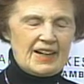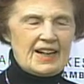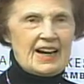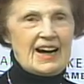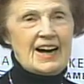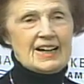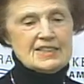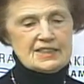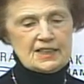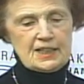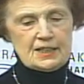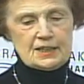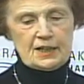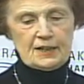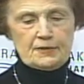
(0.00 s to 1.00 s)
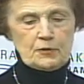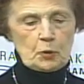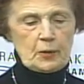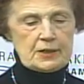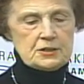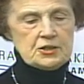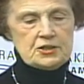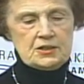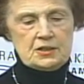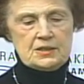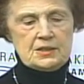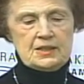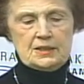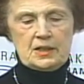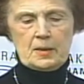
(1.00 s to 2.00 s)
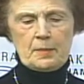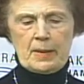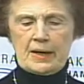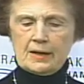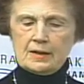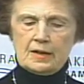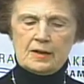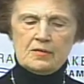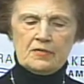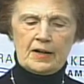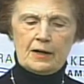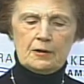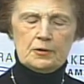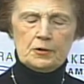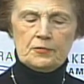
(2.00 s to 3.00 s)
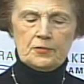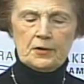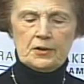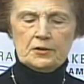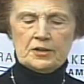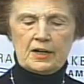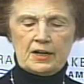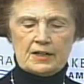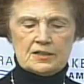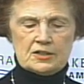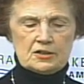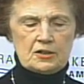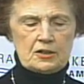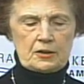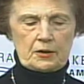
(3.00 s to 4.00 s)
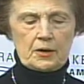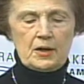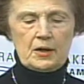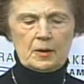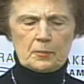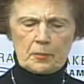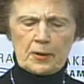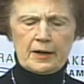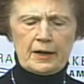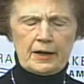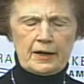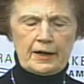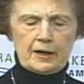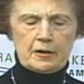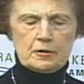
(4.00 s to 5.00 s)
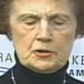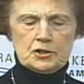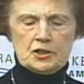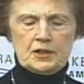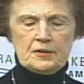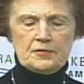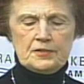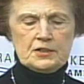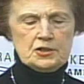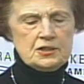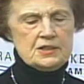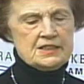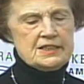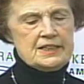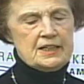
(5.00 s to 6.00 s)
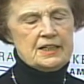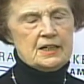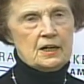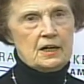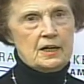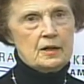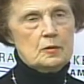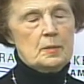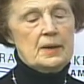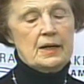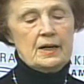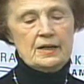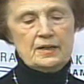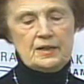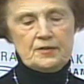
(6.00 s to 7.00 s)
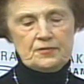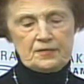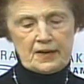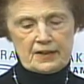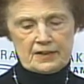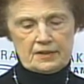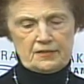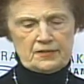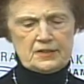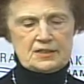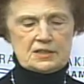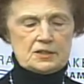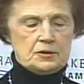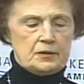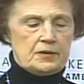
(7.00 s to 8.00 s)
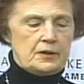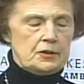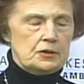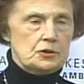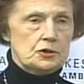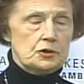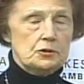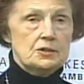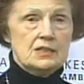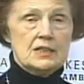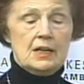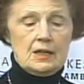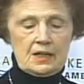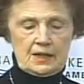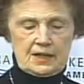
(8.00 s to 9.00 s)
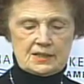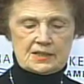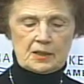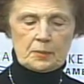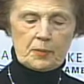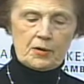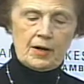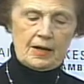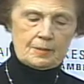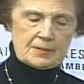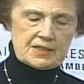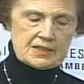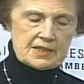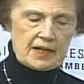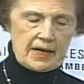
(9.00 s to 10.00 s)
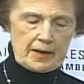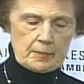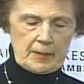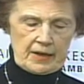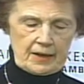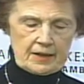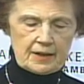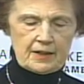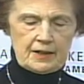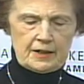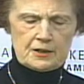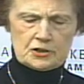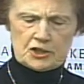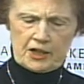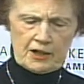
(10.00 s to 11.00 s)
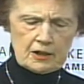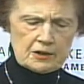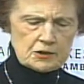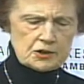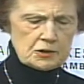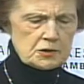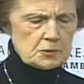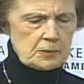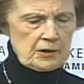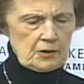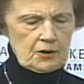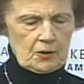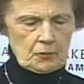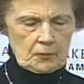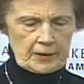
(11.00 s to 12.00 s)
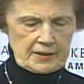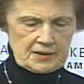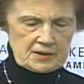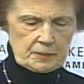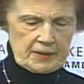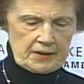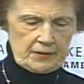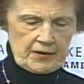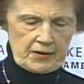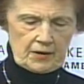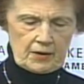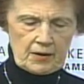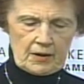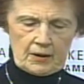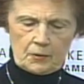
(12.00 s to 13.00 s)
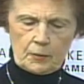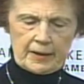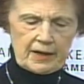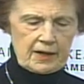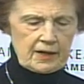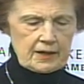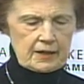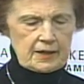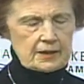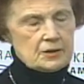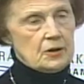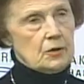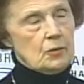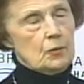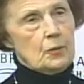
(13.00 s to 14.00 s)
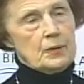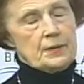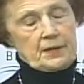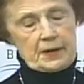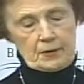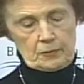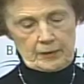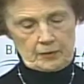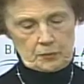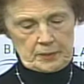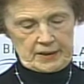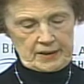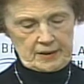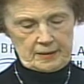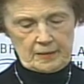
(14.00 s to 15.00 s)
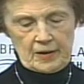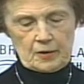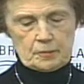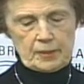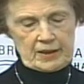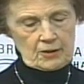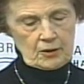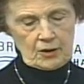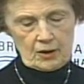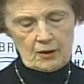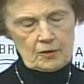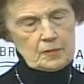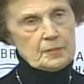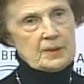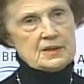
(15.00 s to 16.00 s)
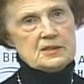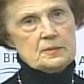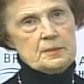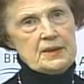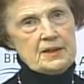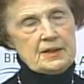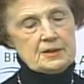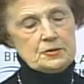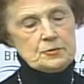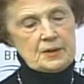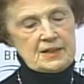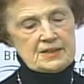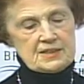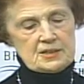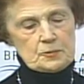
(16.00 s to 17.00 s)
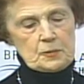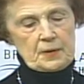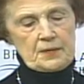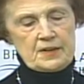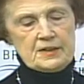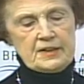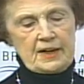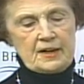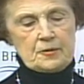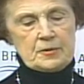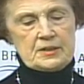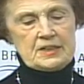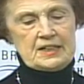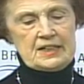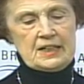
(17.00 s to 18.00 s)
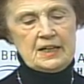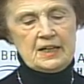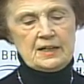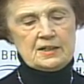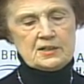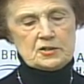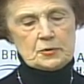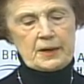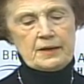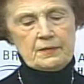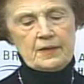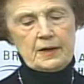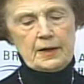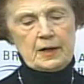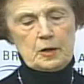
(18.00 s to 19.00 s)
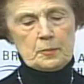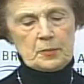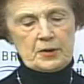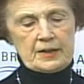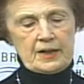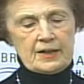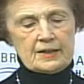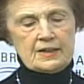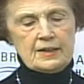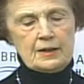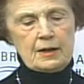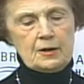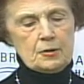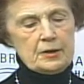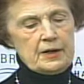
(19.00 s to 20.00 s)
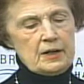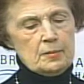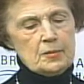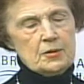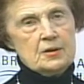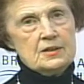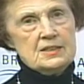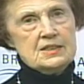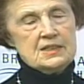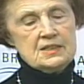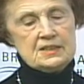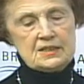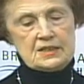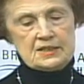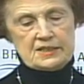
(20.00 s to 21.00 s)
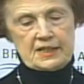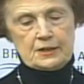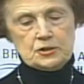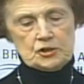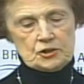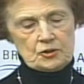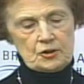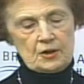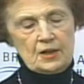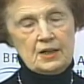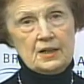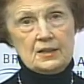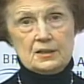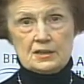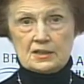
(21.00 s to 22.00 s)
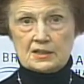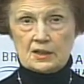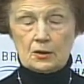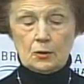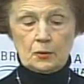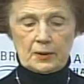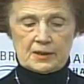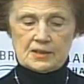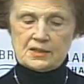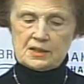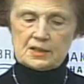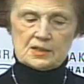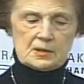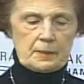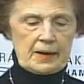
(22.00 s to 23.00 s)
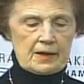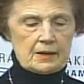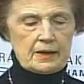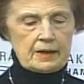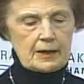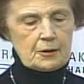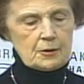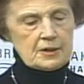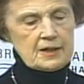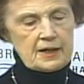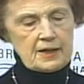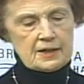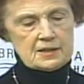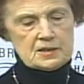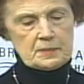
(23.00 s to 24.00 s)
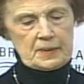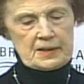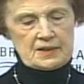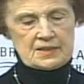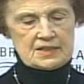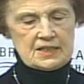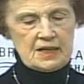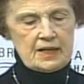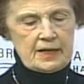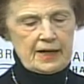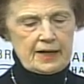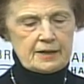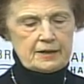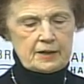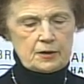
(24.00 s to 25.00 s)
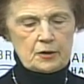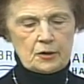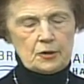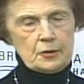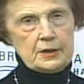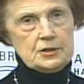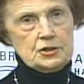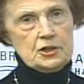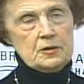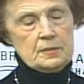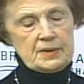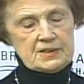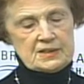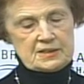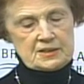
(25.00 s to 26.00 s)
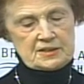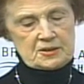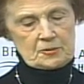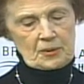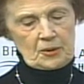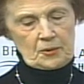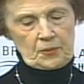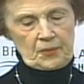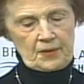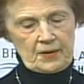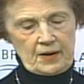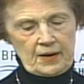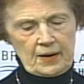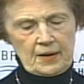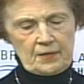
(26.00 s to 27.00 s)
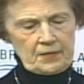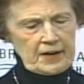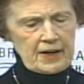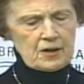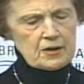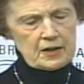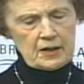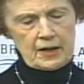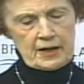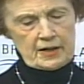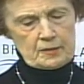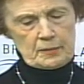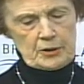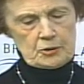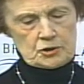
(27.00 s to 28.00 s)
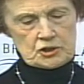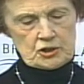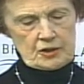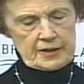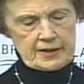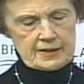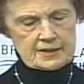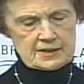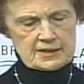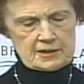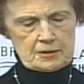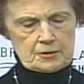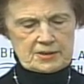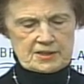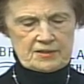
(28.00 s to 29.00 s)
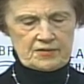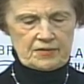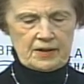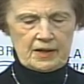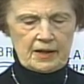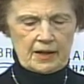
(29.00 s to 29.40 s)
Asking tough questions, demanding value for your tax dollar, bringing energy, efficiency, economy, and effectiveness to the issues is a promise I make. Challenges will always be there. We cannot know what they will be, but all must be addressed with integrity. Strengthening and protecting our neighborhoods is essential. So is expanding our tax base and encouraging business growth. They are not mutually exclusive.